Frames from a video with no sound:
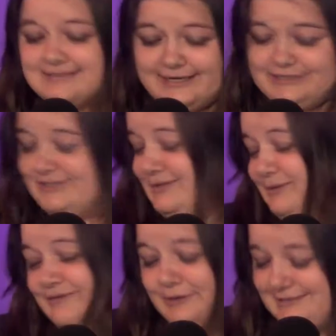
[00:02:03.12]
I could just
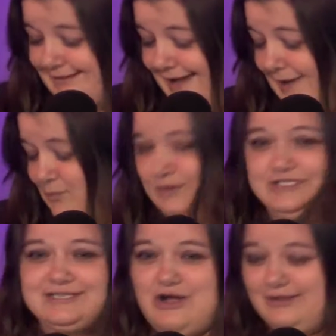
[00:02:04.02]
revert to that and we'll
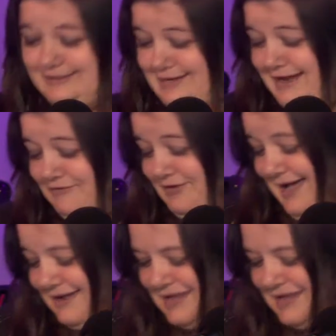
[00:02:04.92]
just call it done after that.